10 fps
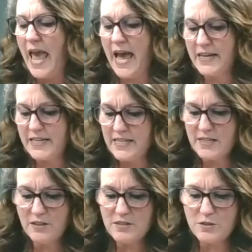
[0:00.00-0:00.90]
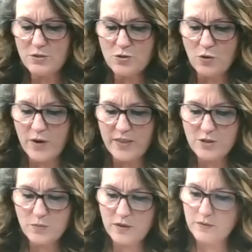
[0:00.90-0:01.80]
And he tells this story that I
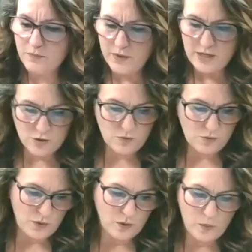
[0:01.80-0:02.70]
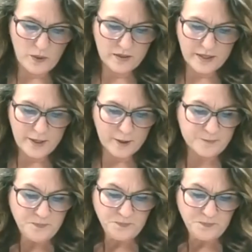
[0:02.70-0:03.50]
just want to read you real quickly here.